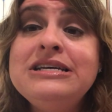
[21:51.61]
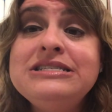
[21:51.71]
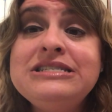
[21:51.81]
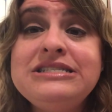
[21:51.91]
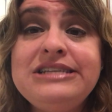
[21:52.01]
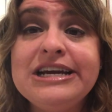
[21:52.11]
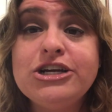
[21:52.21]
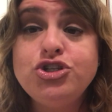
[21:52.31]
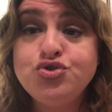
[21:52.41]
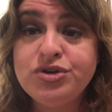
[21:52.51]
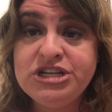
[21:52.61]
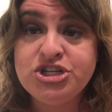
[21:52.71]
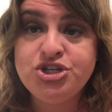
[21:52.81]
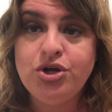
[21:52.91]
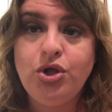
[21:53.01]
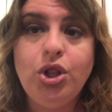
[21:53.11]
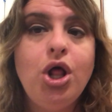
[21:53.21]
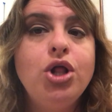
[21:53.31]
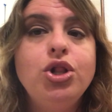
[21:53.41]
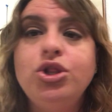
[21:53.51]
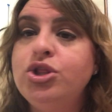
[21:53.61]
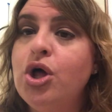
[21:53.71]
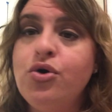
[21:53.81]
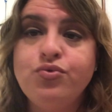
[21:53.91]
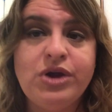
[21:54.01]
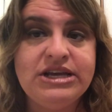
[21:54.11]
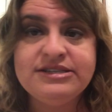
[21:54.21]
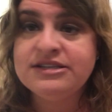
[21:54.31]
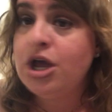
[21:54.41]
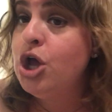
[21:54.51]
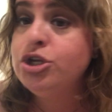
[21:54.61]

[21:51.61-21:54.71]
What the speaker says: stick traditional, low risk.